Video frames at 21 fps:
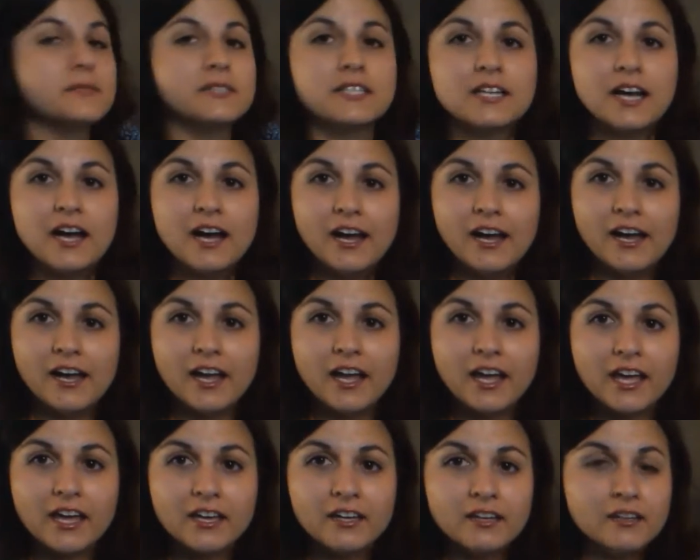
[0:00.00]
an
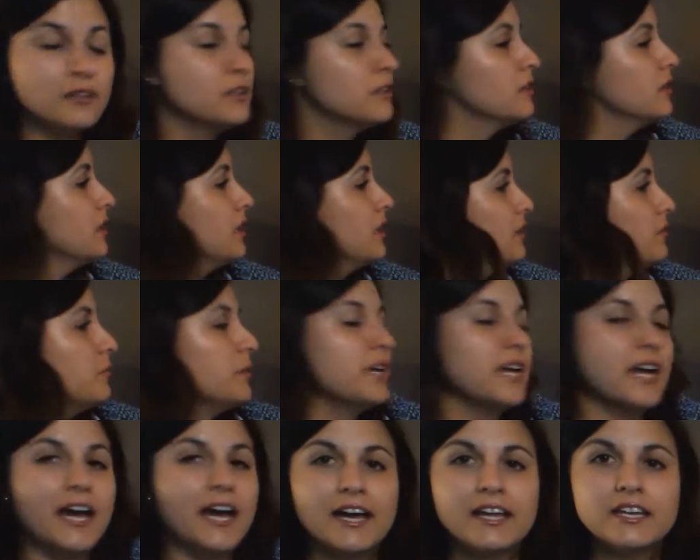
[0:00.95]
I, and we
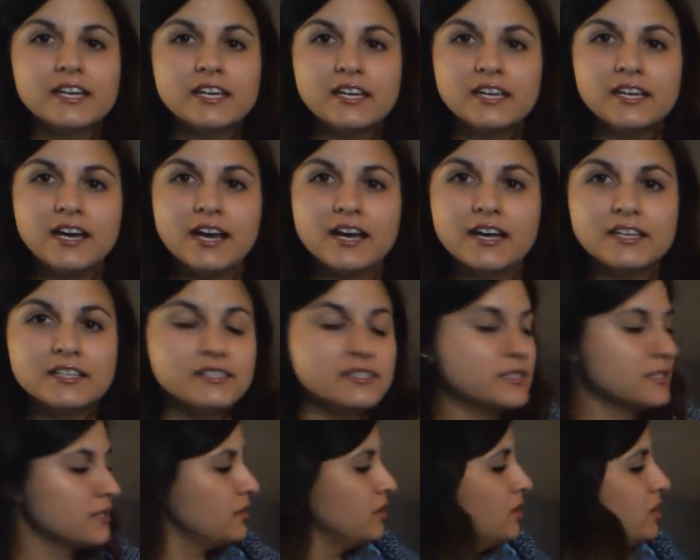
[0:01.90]
add
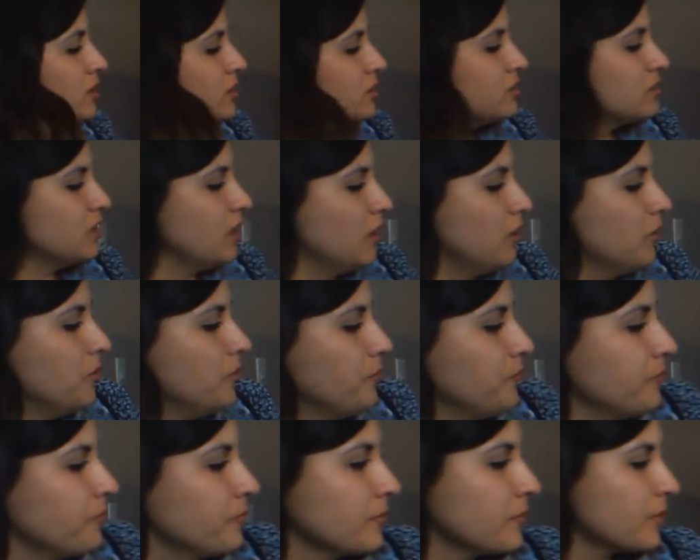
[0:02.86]
ES. So
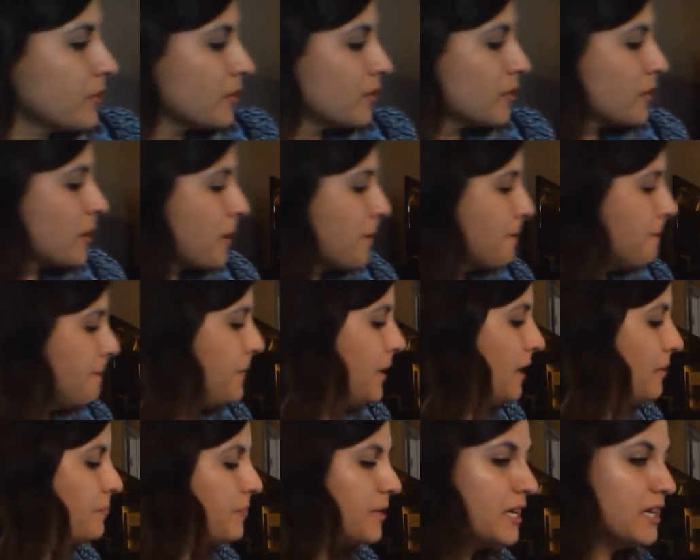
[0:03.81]

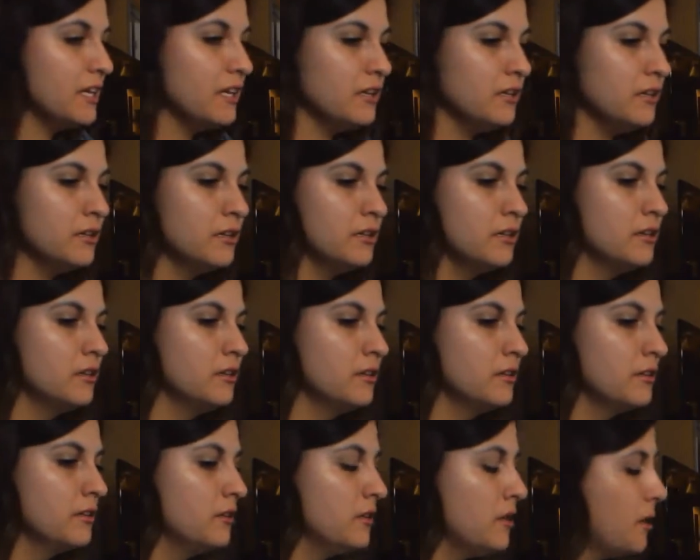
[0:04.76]
puppy
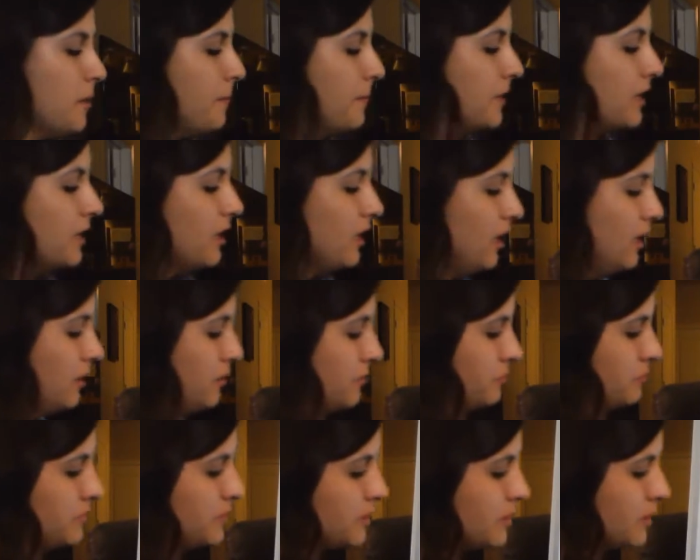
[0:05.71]

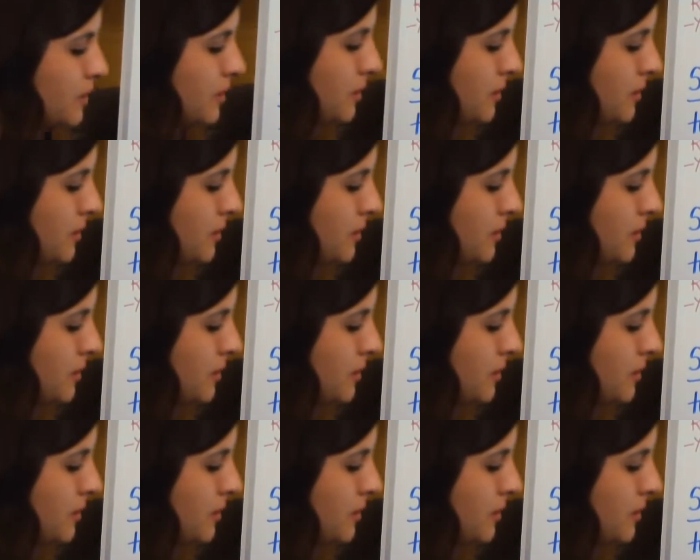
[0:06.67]
becomes